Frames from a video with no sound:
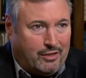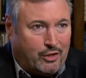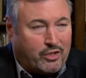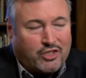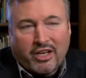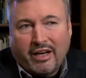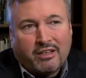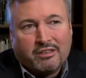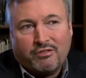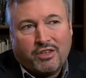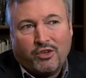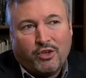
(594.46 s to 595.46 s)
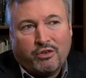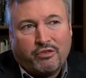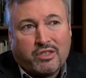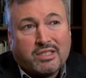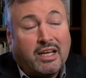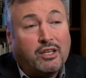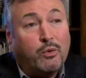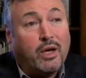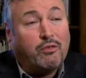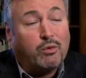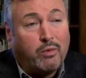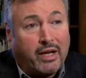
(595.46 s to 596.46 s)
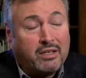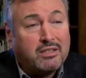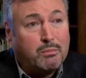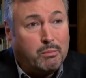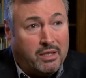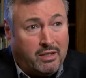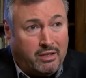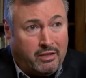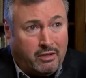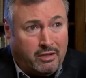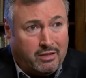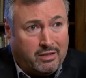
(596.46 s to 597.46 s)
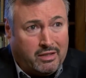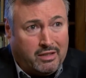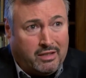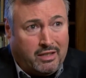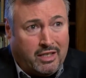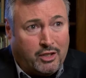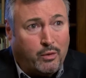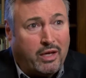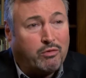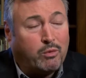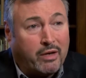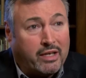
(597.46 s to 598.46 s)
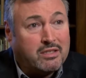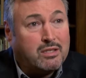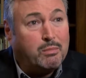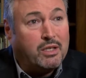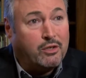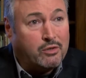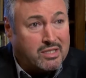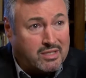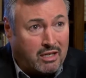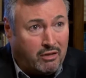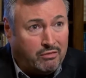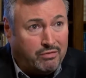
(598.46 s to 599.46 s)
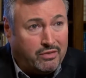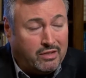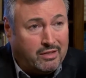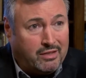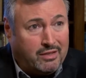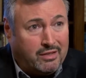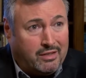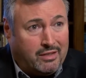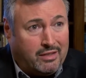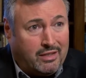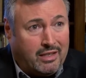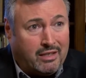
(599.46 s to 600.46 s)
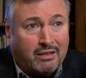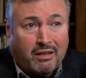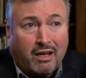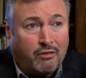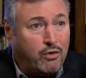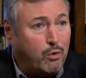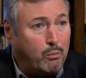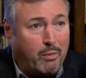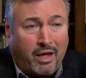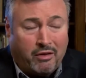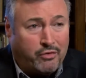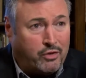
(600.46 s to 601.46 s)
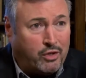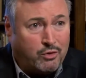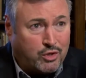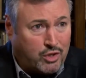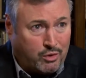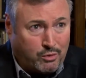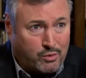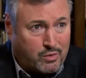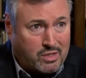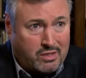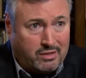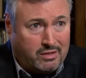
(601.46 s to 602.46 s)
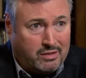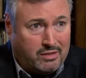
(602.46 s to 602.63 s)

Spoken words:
You're a child of the universe, and you have a right to be here, and you have a right to be yourself and love whomever you choose.